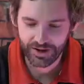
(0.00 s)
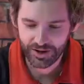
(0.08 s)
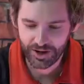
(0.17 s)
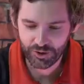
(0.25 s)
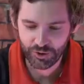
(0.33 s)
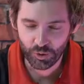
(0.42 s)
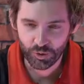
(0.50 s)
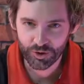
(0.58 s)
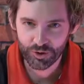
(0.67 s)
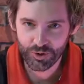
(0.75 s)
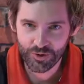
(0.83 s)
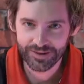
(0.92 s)
a
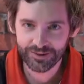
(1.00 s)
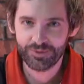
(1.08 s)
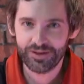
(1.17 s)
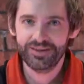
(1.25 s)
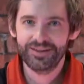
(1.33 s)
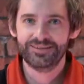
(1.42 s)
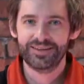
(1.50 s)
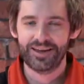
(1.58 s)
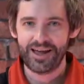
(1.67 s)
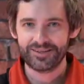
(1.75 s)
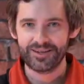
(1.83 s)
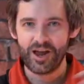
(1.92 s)
daughter who has one of these
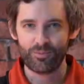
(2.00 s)
that has